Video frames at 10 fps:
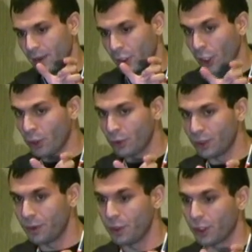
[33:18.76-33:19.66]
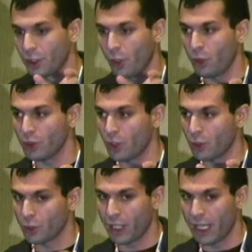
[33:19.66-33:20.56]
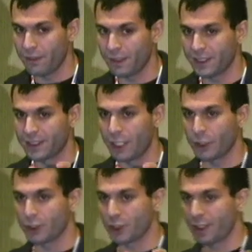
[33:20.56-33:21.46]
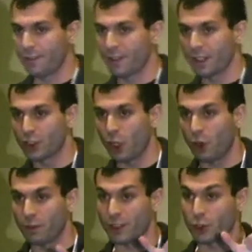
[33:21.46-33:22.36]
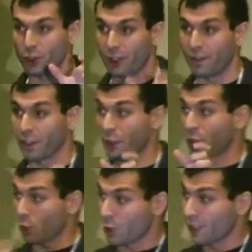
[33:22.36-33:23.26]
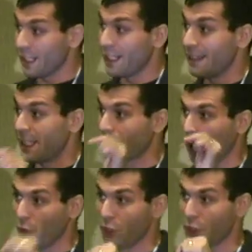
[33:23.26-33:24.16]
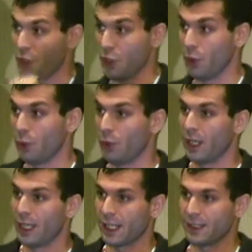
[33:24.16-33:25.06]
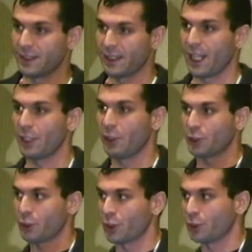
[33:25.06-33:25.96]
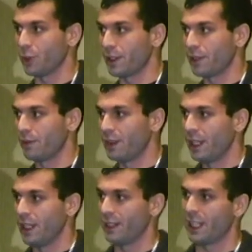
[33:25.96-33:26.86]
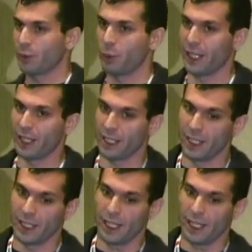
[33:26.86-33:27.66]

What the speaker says: code, you can also have the signing certificate of the certificate authority that only you can sign your certs with. And that way,